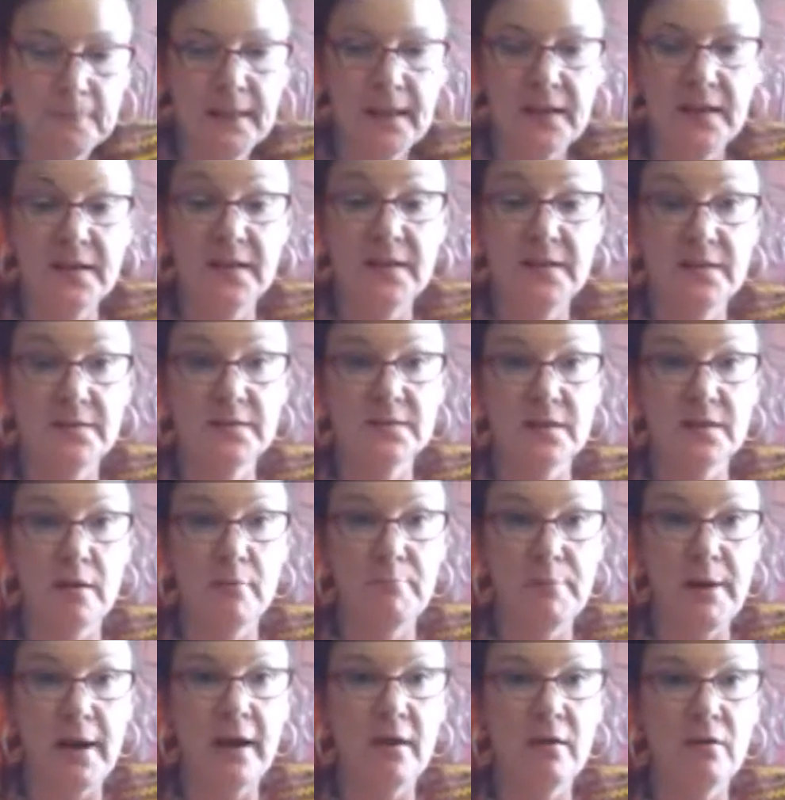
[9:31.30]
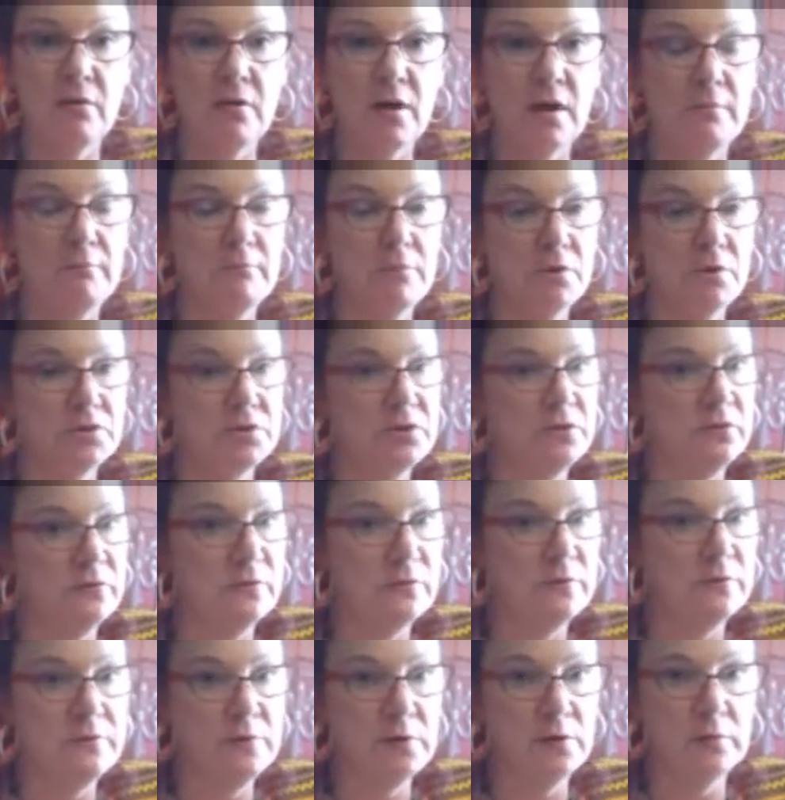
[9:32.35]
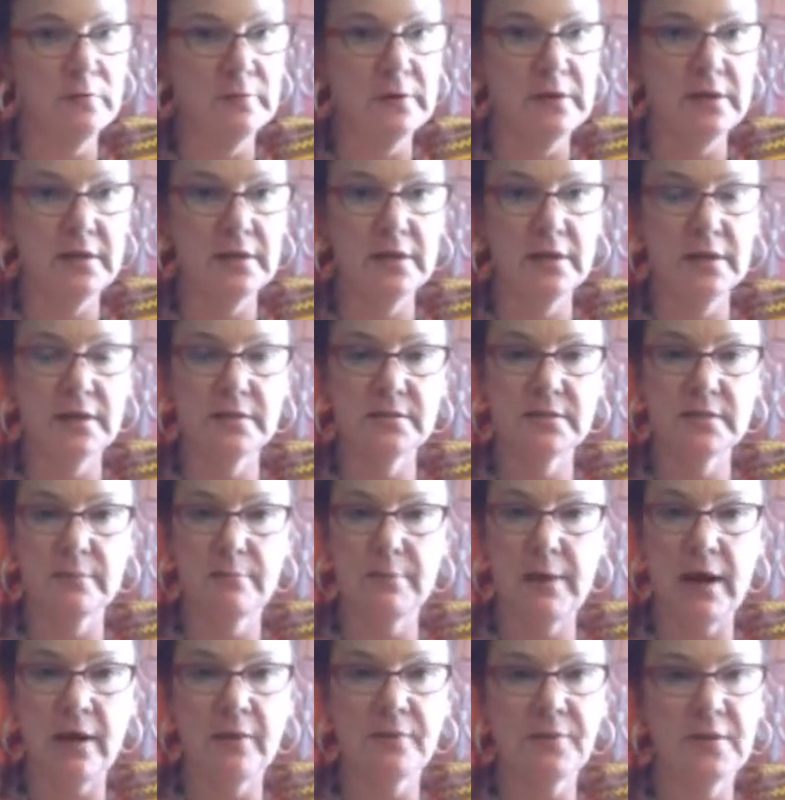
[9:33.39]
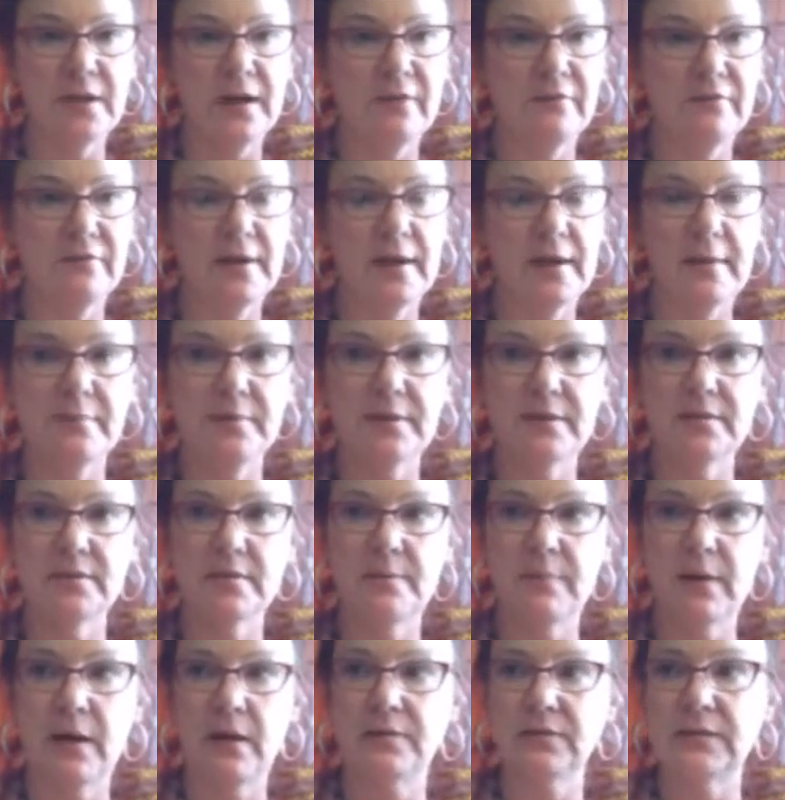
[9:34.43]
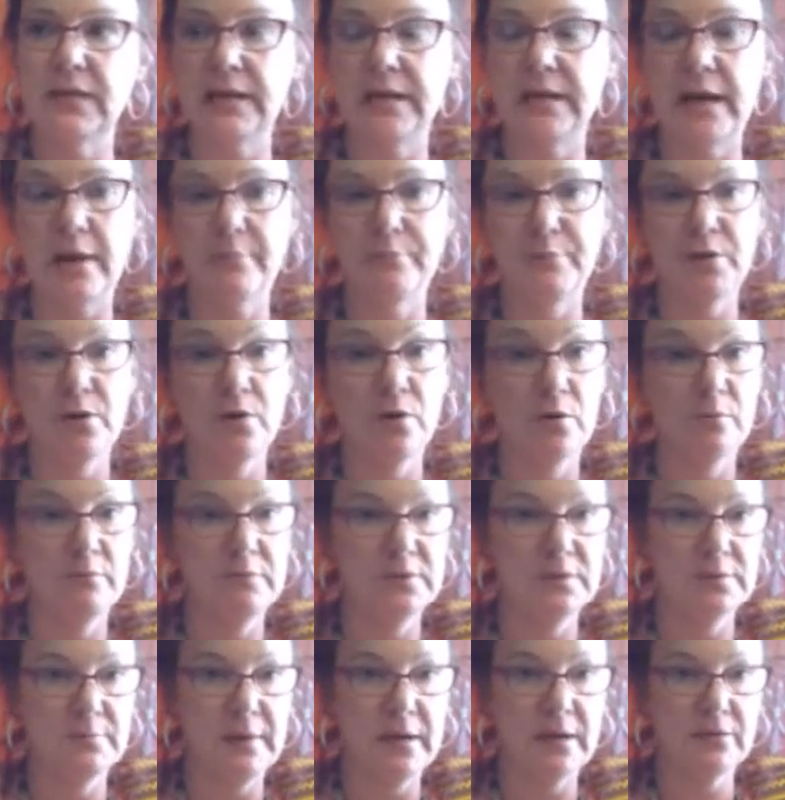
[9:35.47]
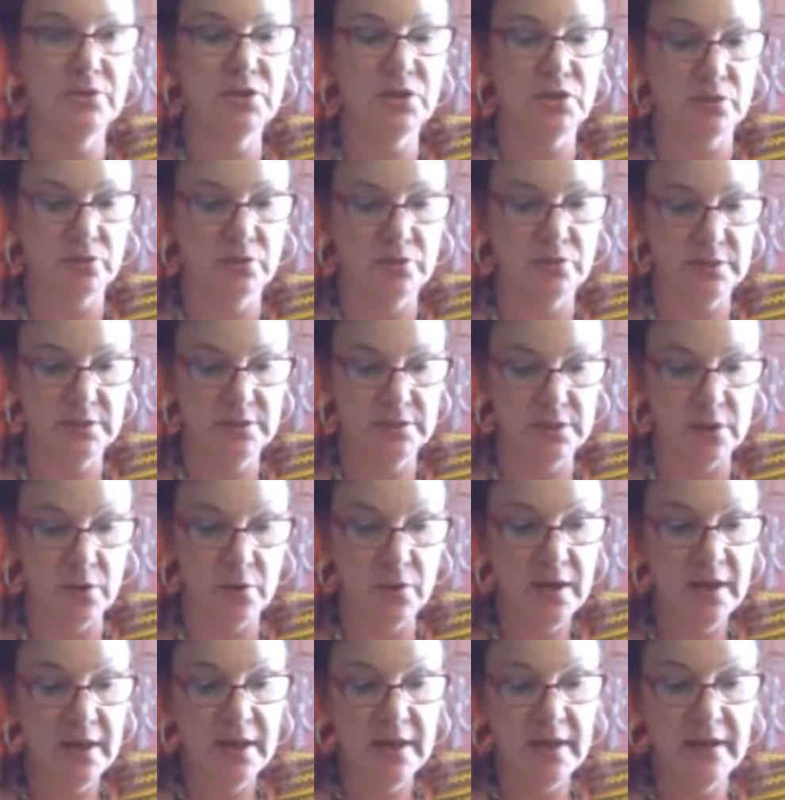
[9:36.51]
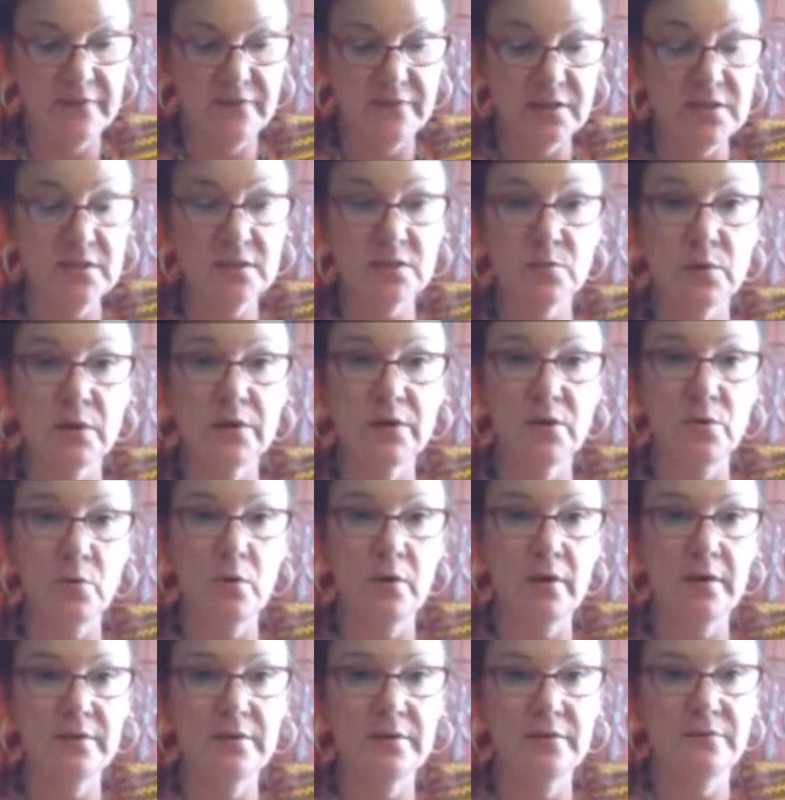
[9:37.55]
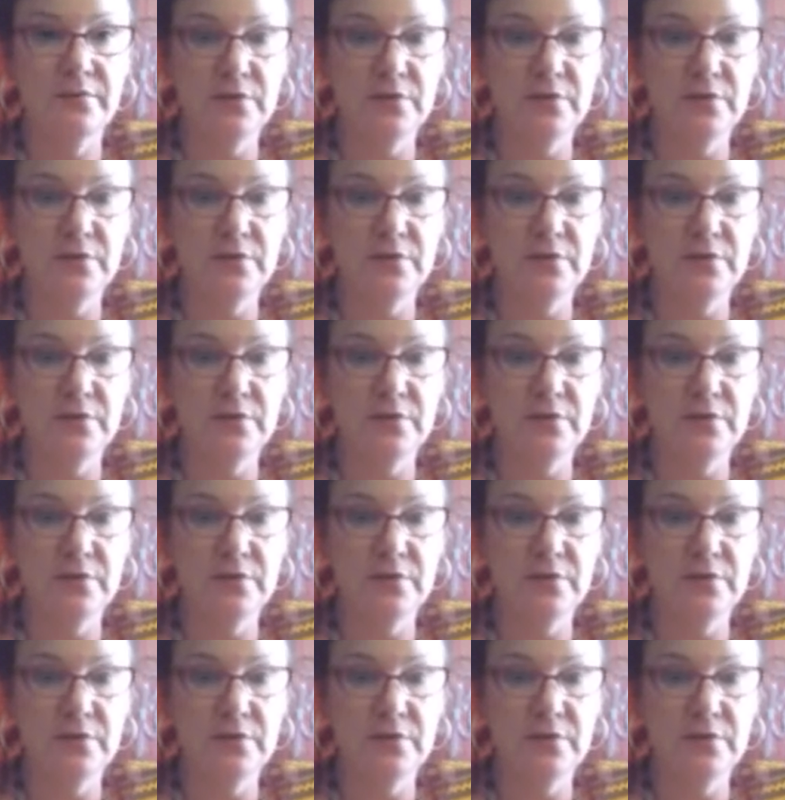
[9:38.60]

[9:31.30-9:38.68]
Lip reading: is about emotional fulfillment. It's about that family. It's about that happy home. It's about children. So if this is what you want in the